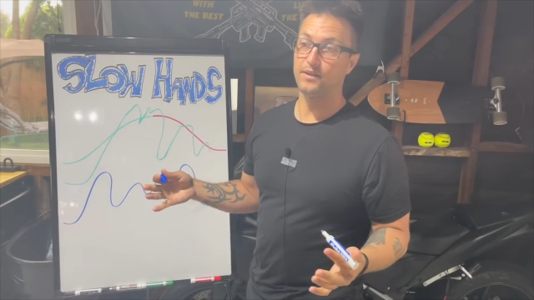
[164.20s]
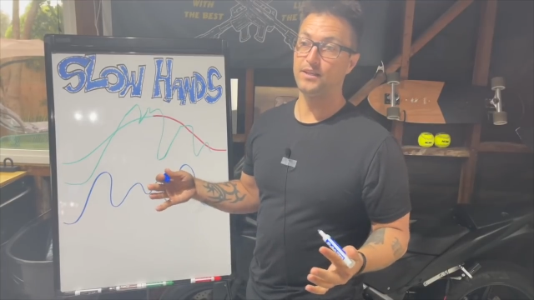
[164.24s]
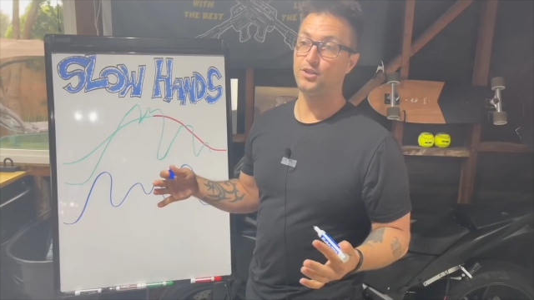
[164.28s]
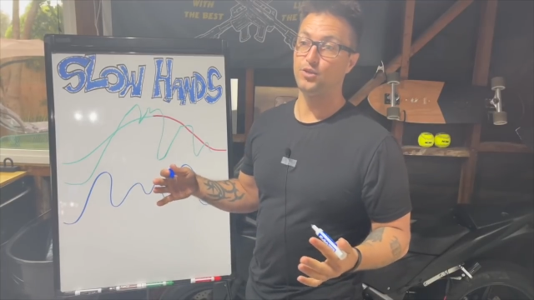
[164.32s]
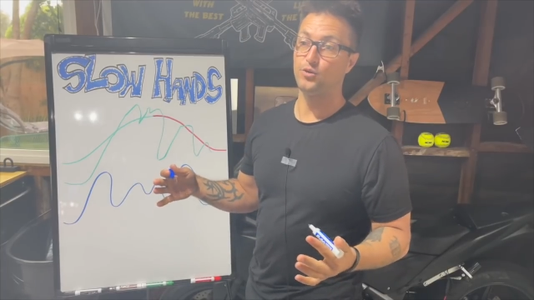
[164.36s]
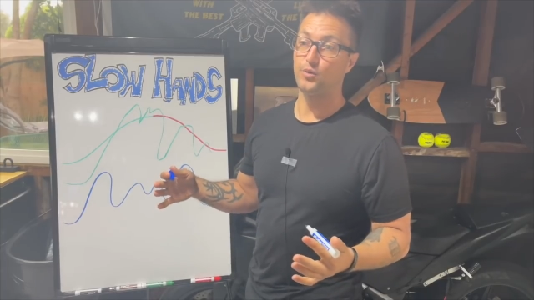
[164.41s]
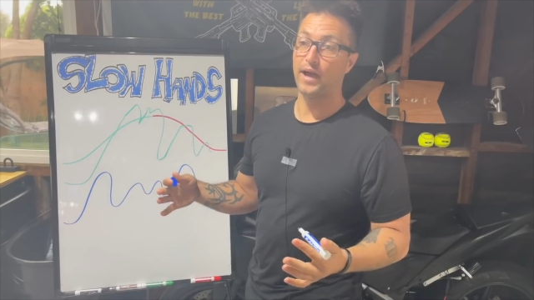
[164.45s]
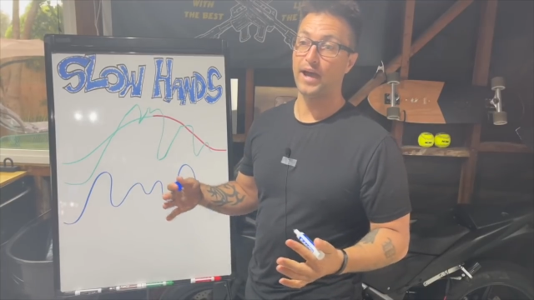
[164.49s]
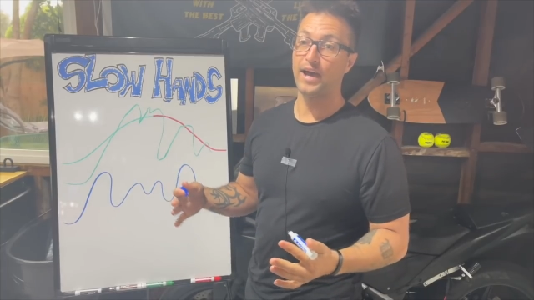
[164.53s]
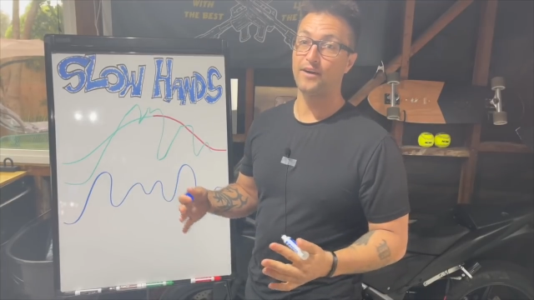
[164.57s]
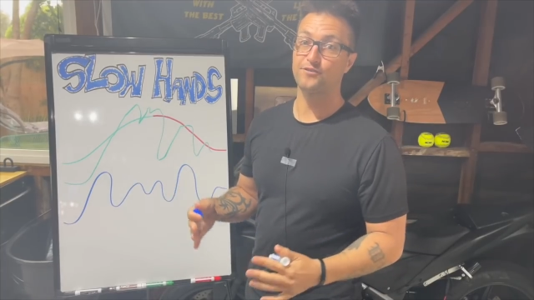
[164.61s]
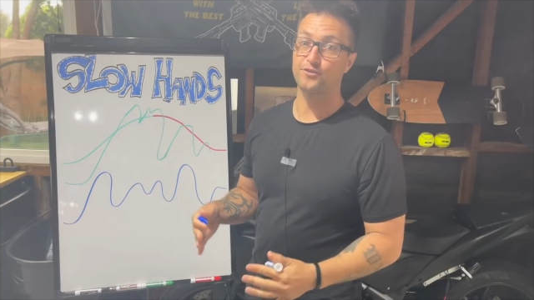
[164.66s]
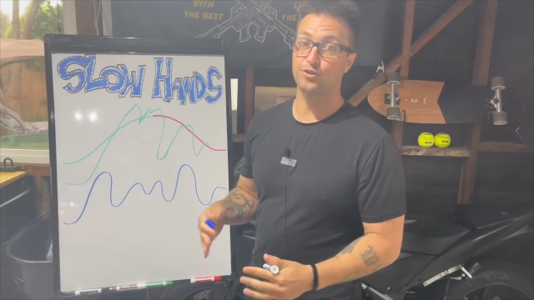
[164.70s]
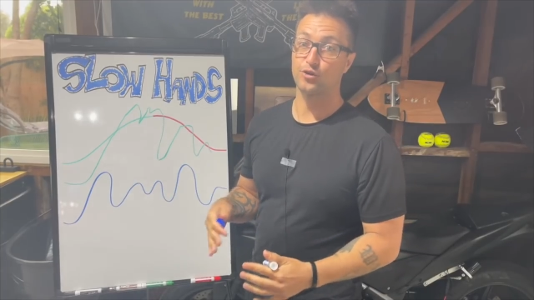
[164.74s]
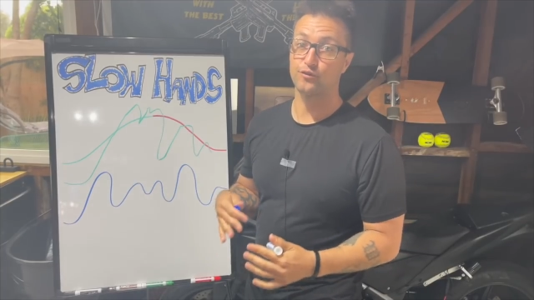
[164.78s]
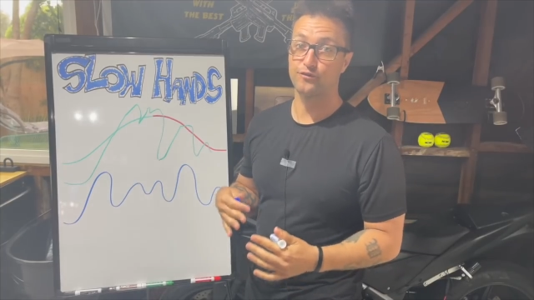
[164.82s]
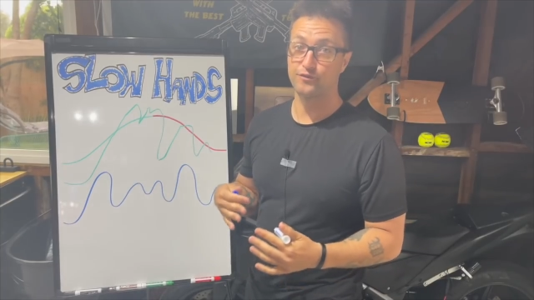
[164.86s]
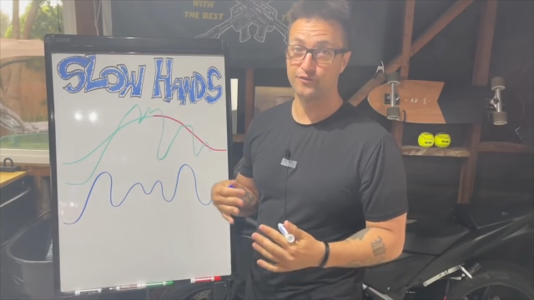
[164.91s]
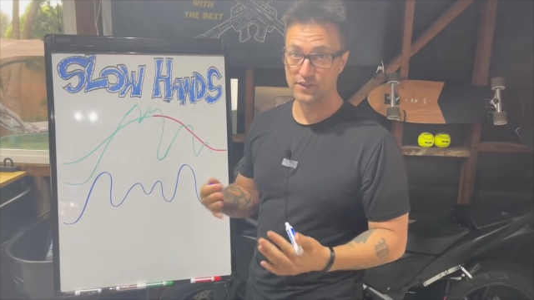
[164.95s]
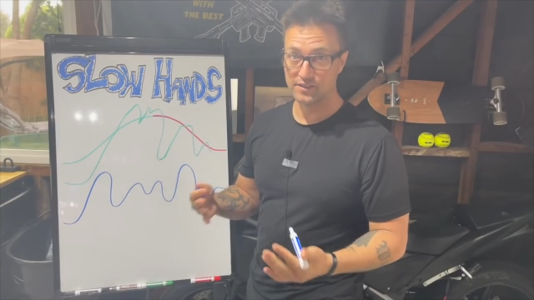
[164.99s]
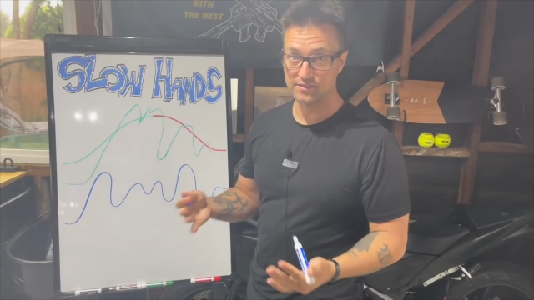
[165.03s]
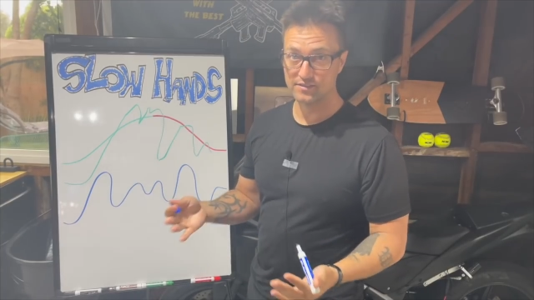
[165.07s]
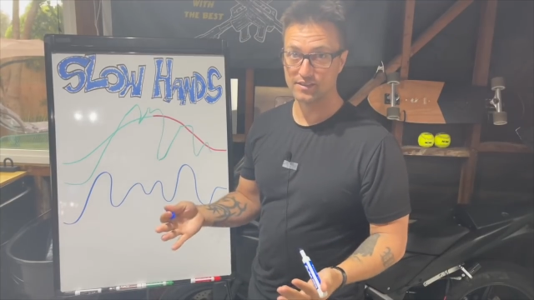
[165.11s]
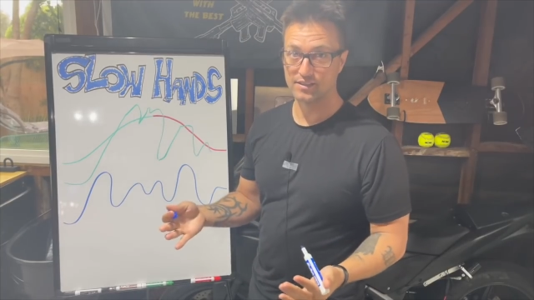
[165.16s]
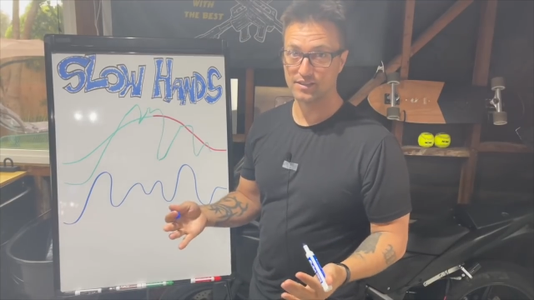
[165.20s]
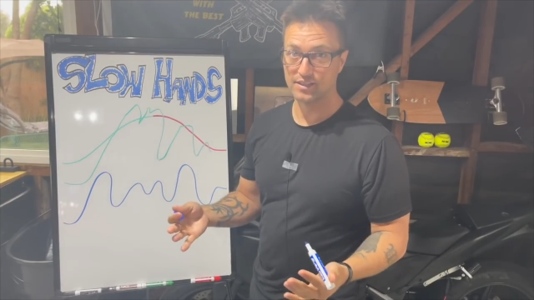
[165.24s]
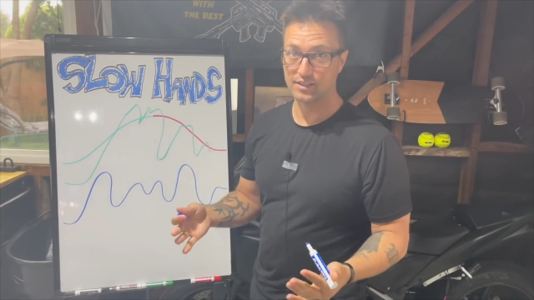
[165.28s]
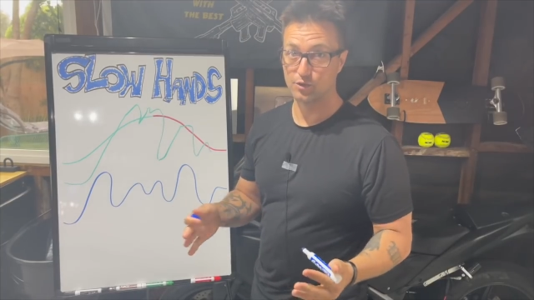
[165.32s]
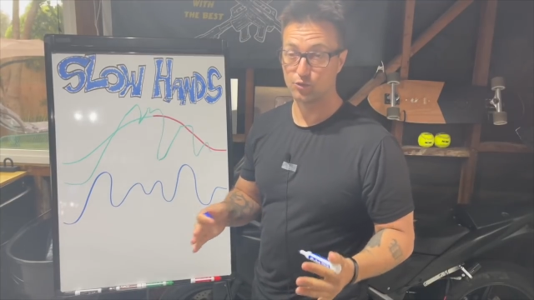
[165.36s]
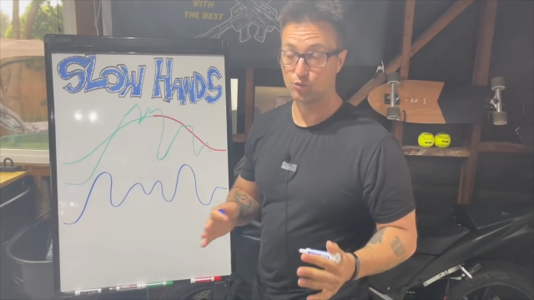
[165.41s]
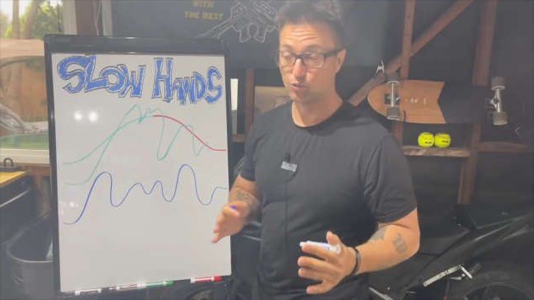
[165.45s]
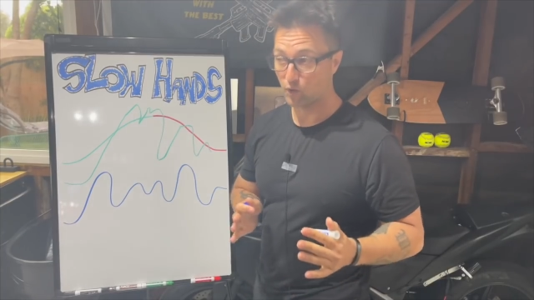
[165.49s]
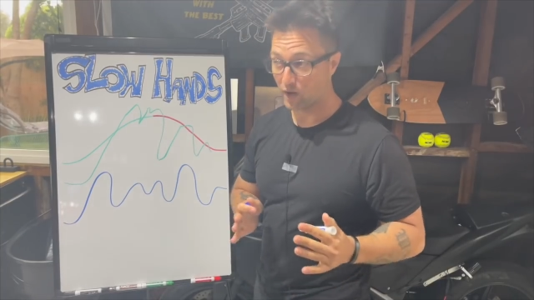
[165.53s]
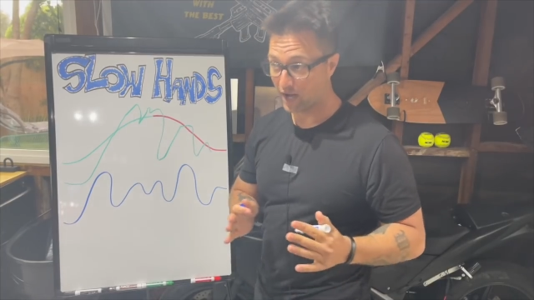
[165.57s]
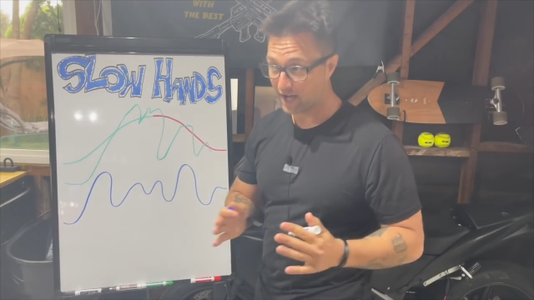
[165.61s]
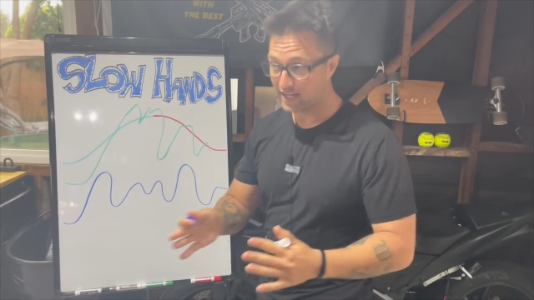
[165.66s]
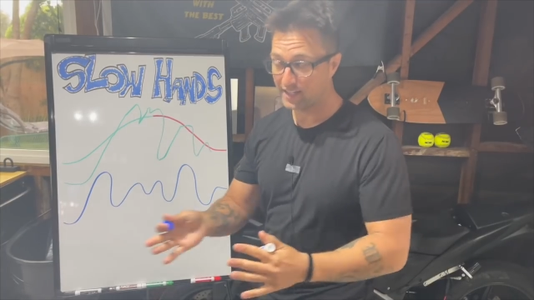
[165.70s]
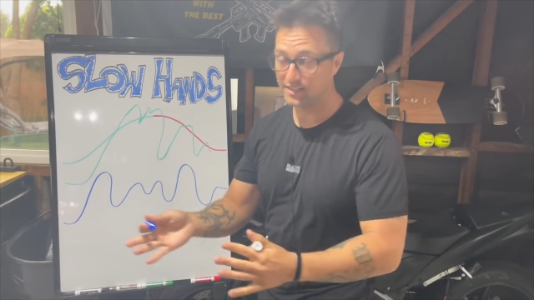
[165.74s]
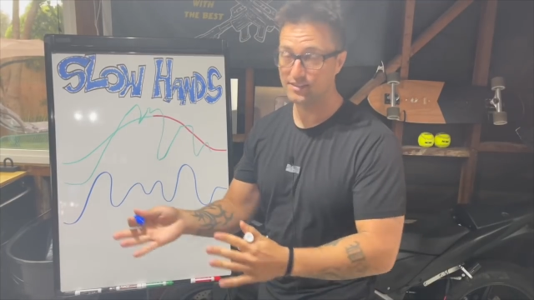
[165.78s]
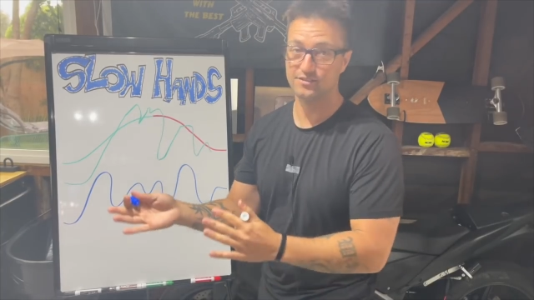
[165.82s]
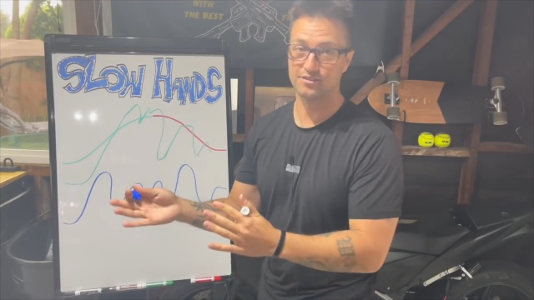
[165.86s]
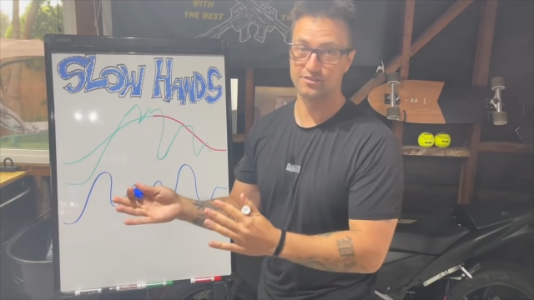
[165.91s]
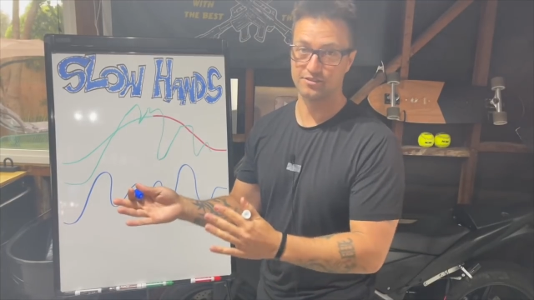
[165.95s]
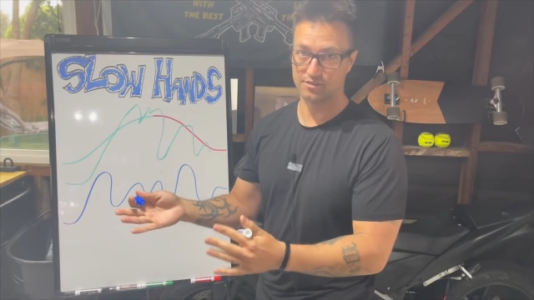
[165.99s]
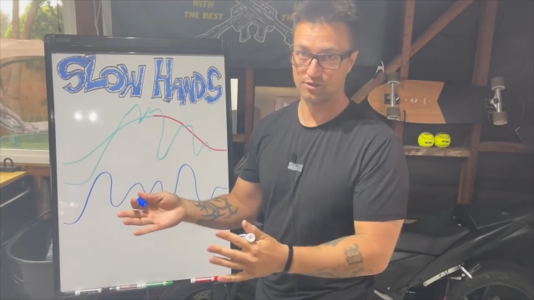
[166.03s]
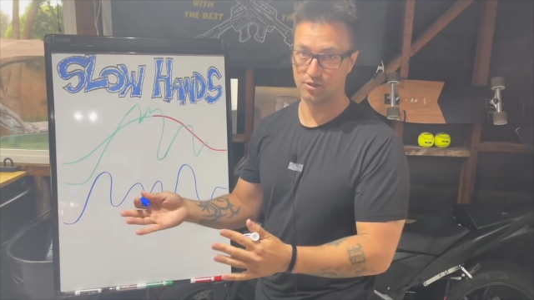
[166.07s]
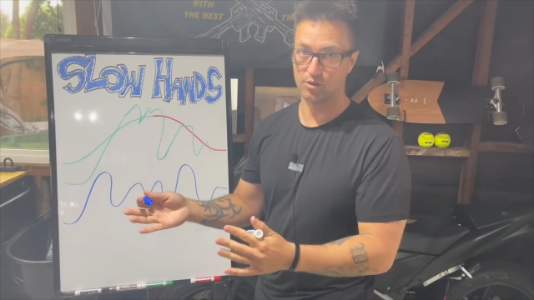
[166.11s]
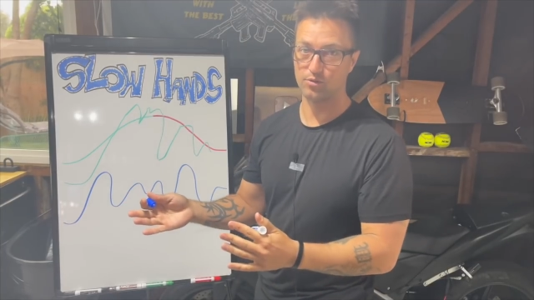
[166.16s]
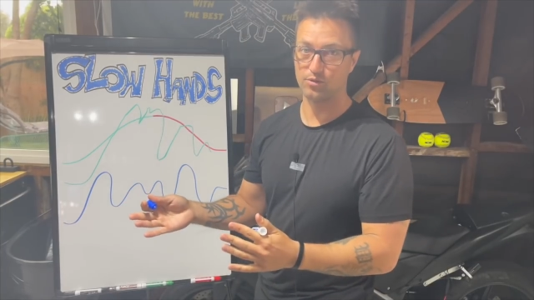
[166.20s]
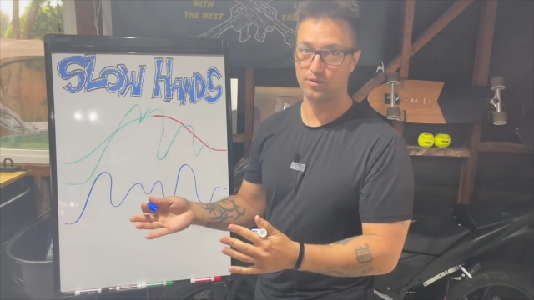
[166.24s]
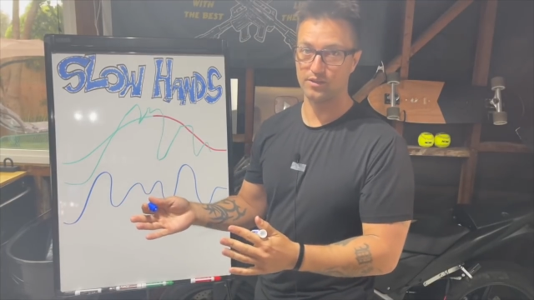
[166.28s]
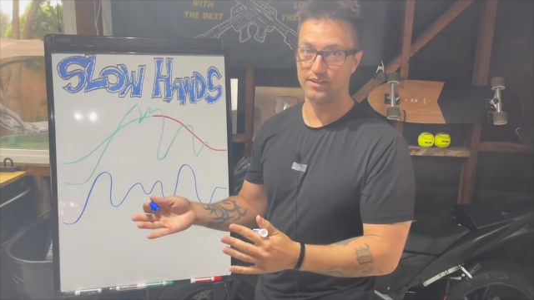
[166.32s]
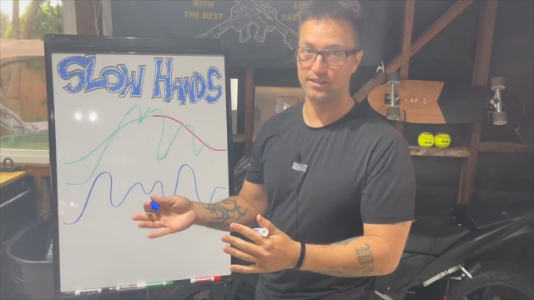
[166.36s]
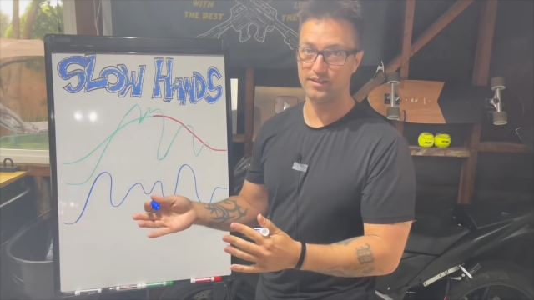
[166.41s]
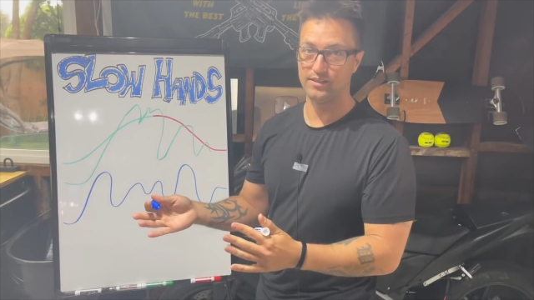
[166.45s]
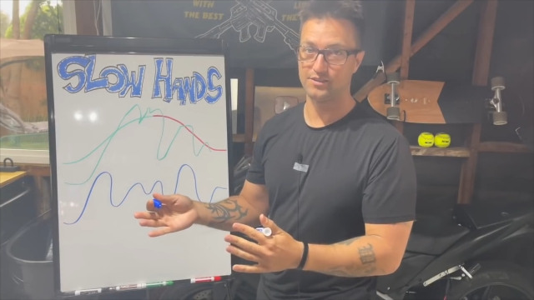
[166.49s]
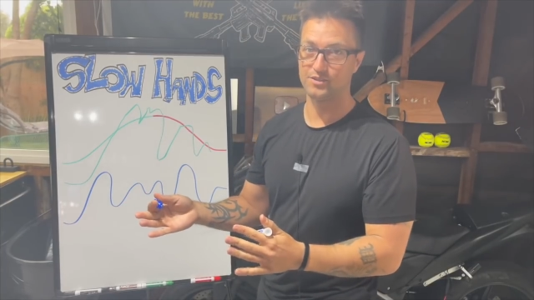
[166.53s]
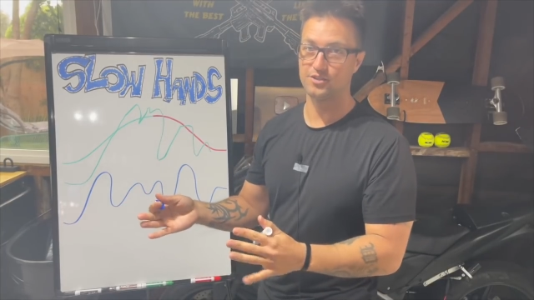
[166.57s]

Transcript: you have to physically ride slowly